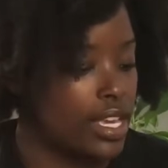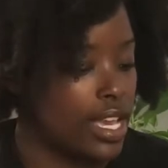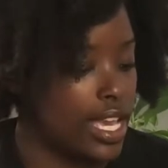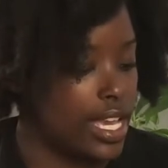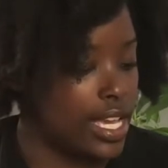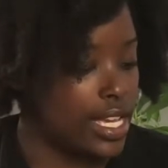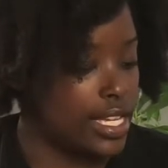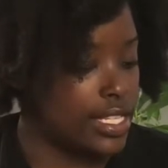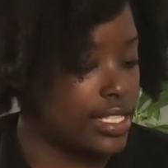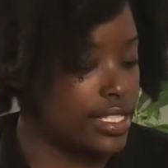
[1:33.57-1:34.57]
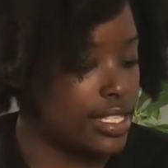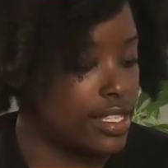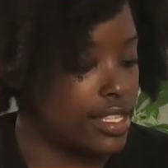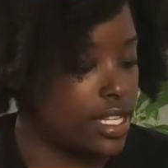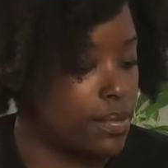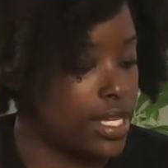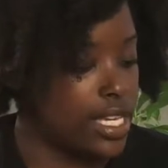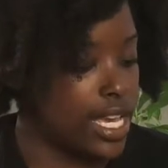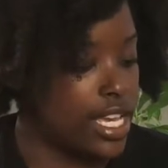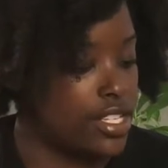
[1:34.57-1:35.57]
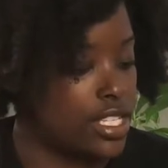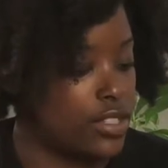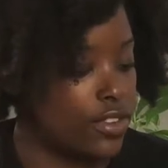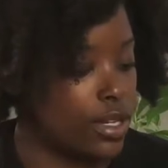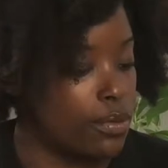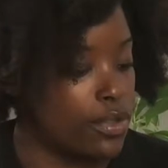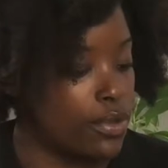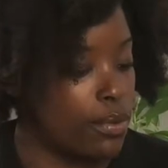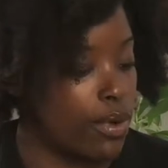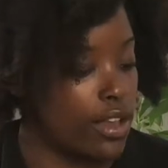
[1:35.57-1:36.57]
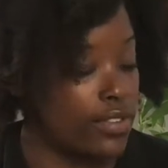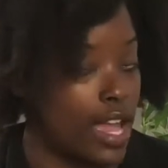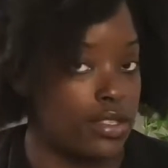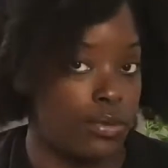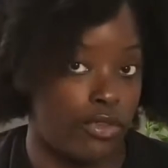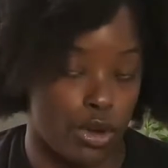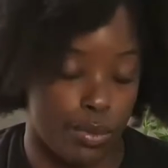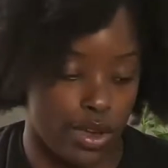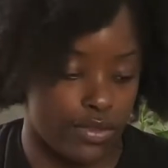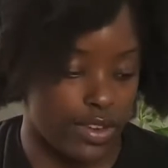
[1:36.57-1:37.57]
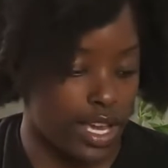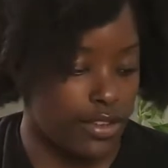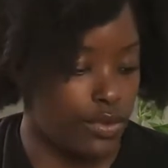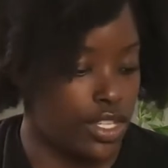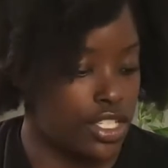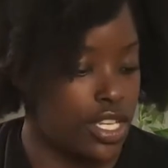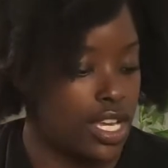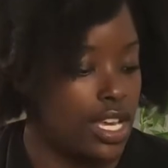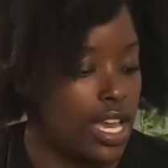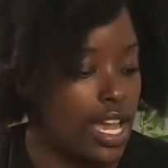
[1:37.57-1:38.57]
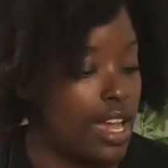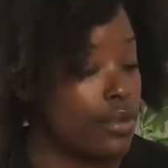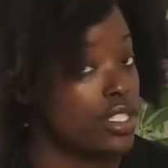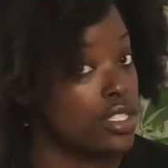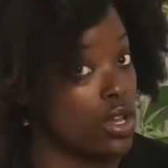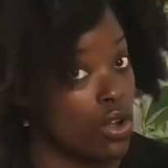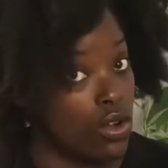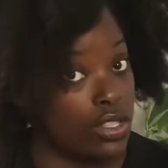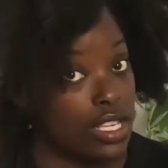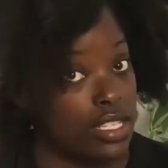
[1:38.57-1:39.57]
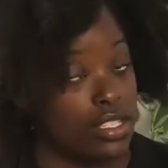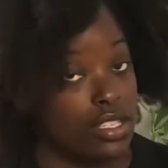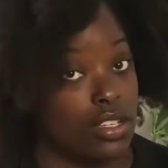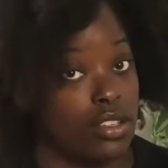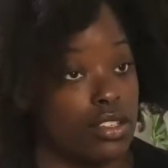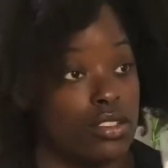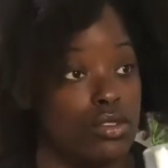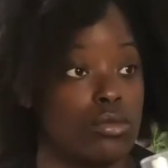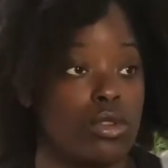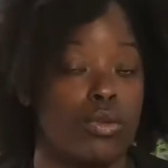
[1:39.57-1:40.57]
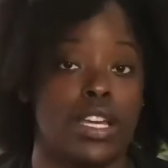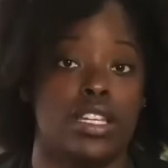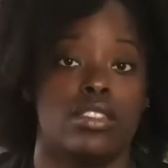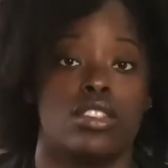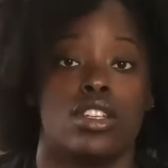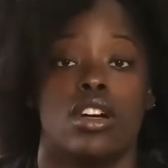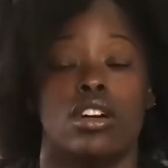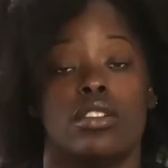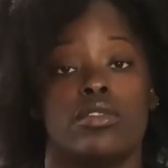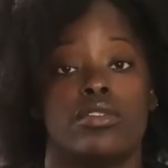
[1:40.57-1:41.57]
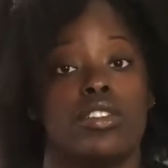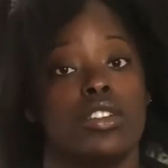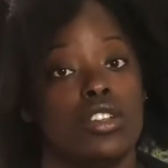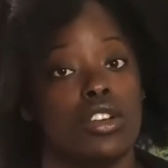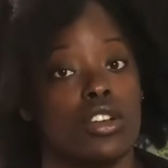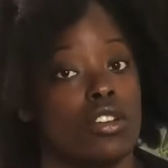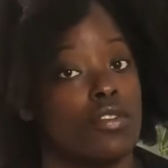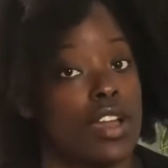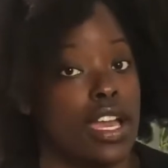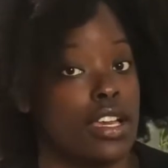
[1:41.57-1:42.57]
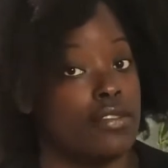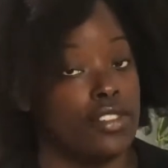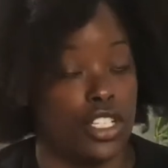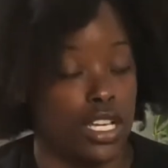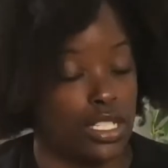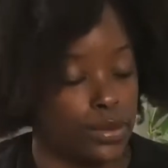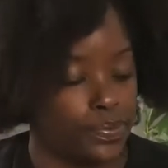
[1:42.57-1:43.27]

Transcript: And the pH is from 3.5 to 4.5, which I was told that's the normal range of your vagina.